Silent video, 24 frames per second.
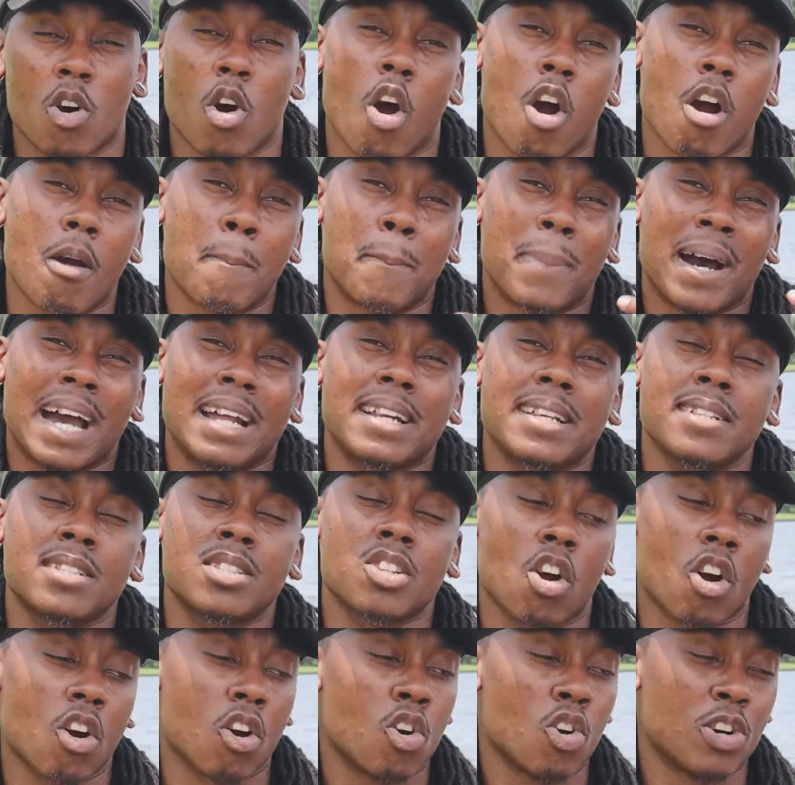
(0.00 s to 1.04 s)
Our
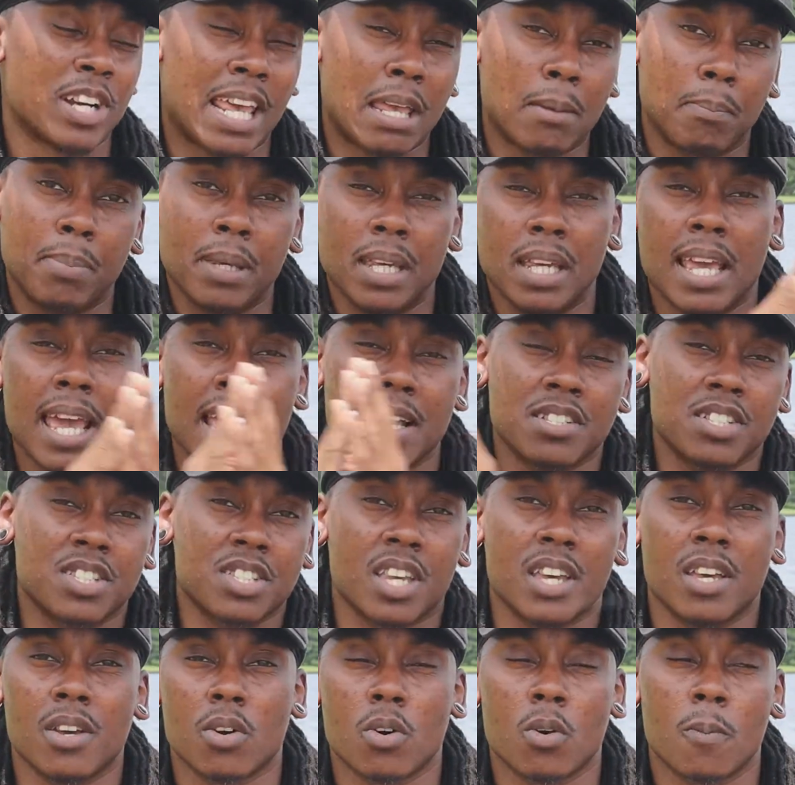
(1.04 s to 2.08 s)
bodies are on a pH
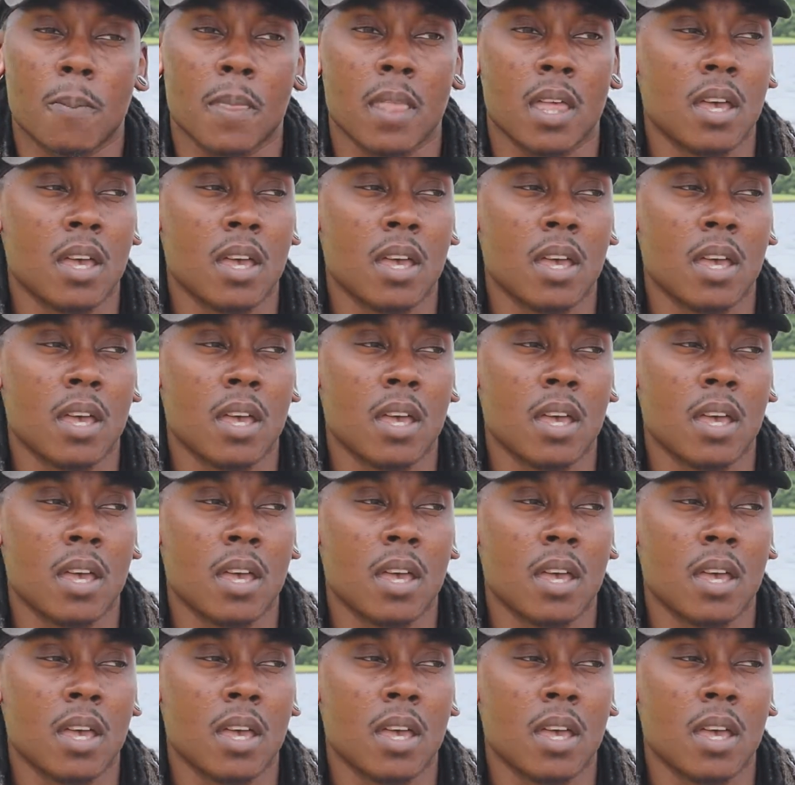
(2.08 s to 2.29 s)
scale